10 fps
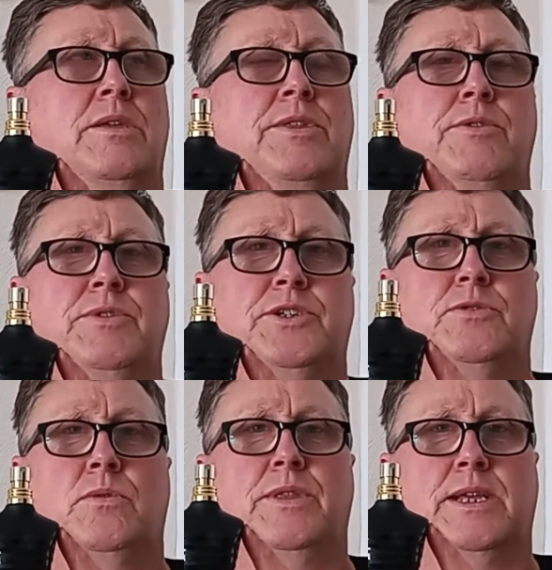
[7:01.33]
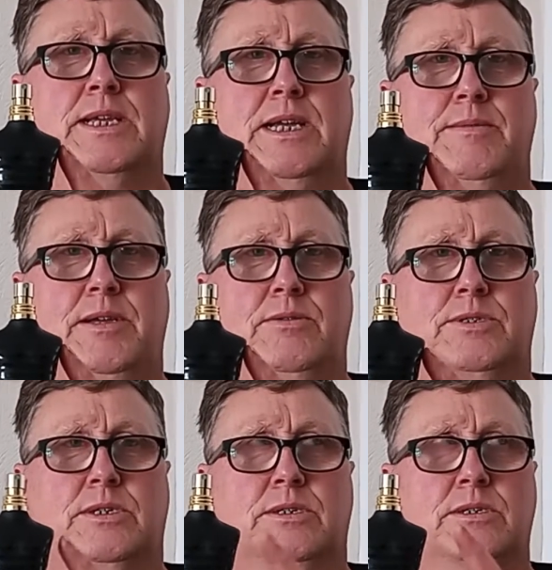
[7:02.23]
the original one that came out
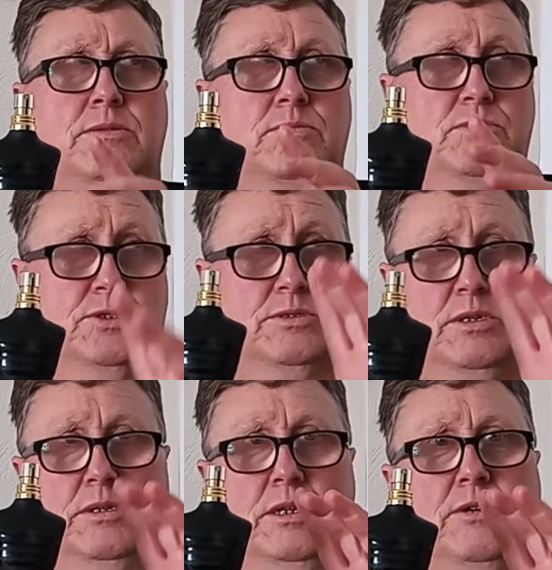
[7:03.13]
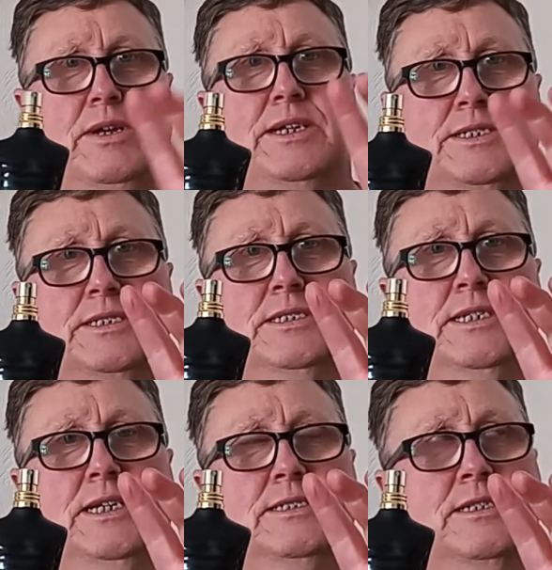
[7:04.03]
was a great
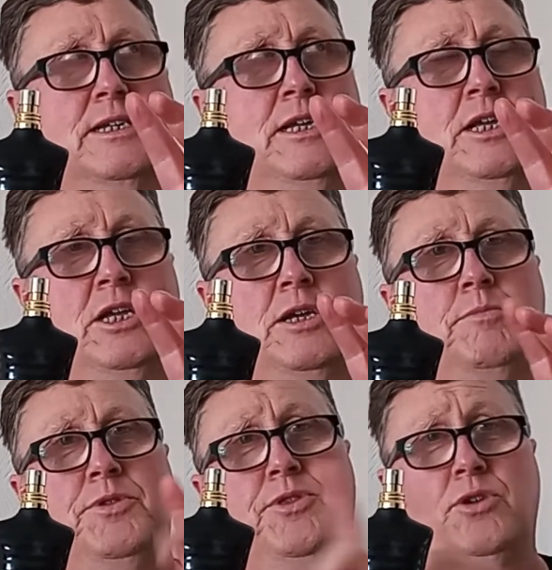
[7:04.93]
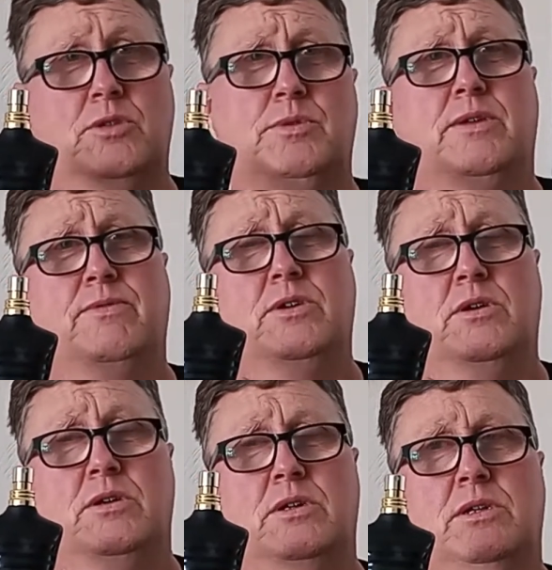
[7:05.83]
success. But the other one I've
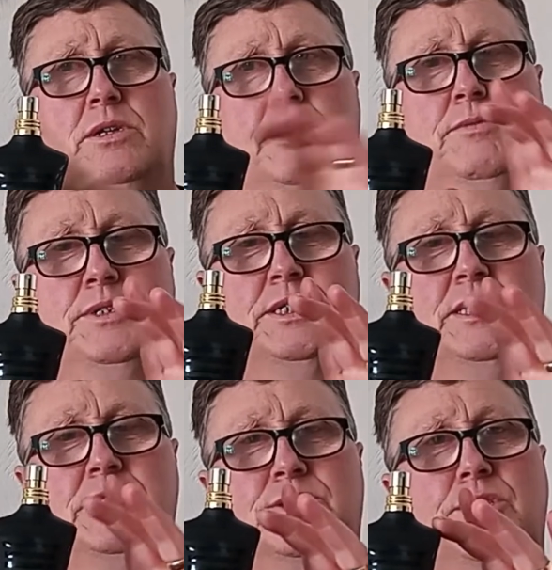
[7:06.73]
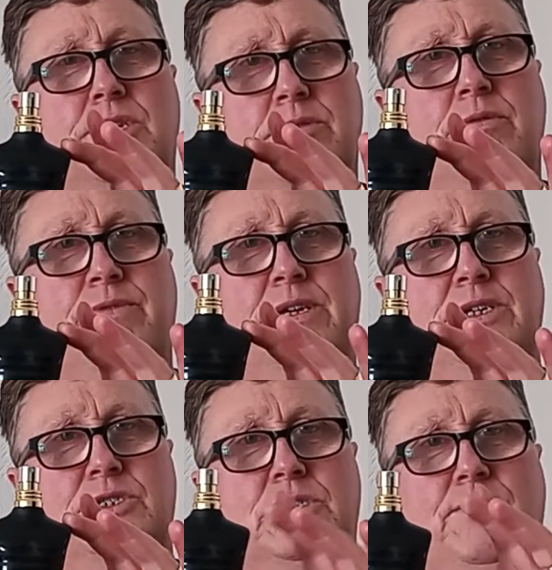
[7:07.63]
got, which is the newer
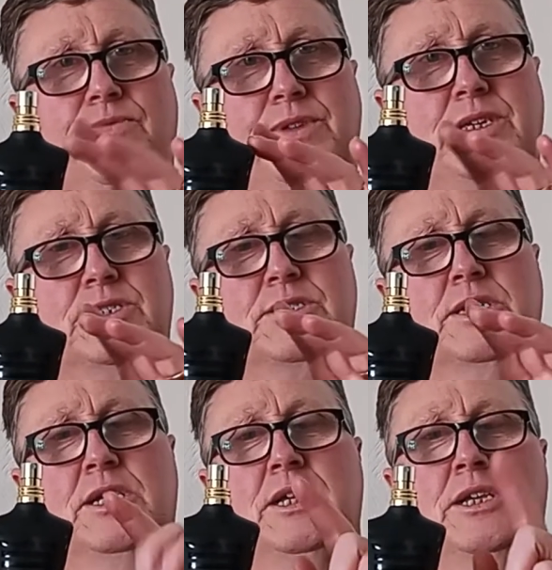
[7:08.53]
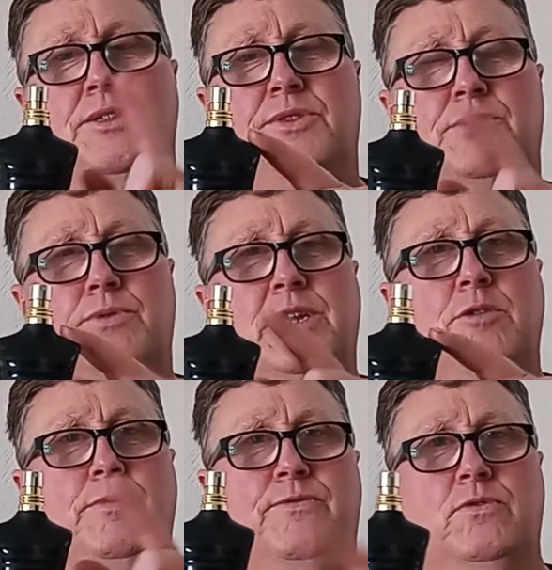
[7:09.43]
version of this, this one
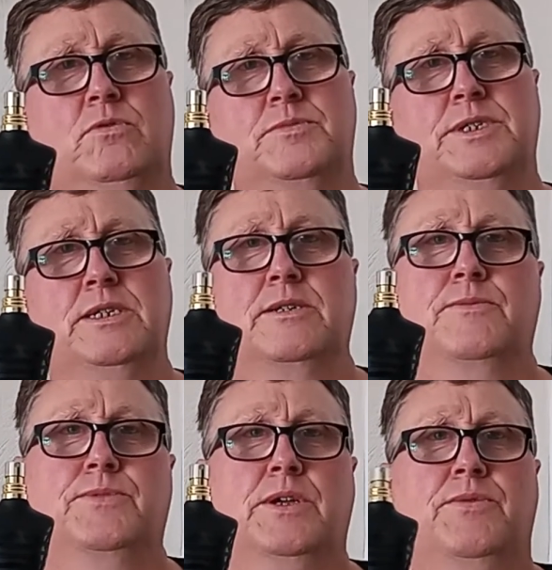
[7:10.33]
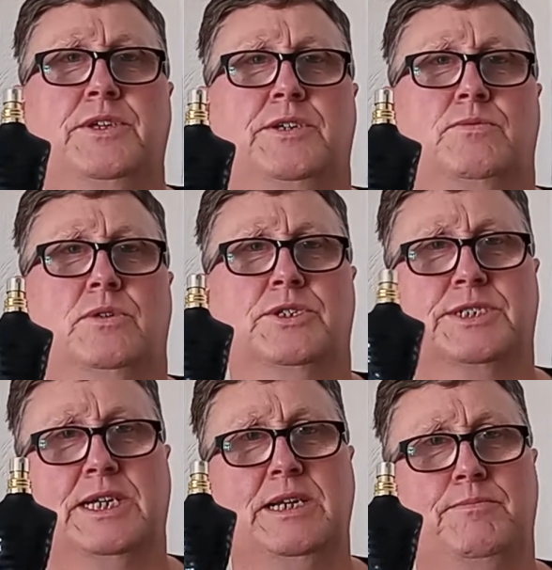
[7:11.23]
outperforms it. So this is why I
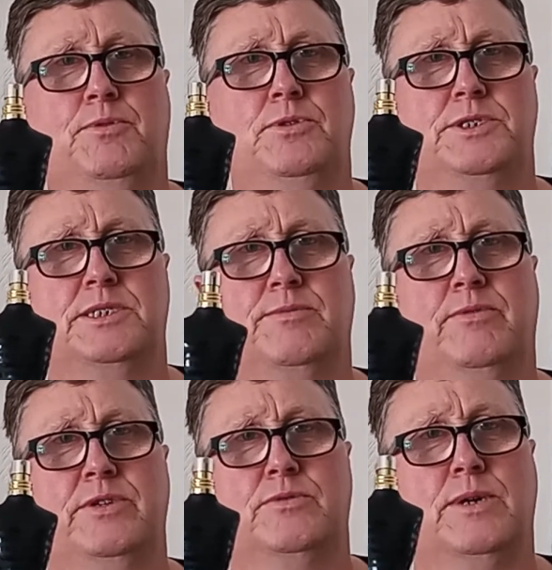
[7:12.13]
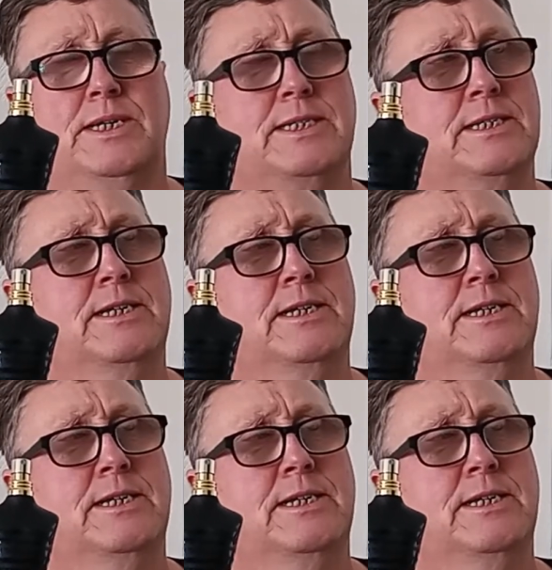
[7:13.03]
said it punches above its weight.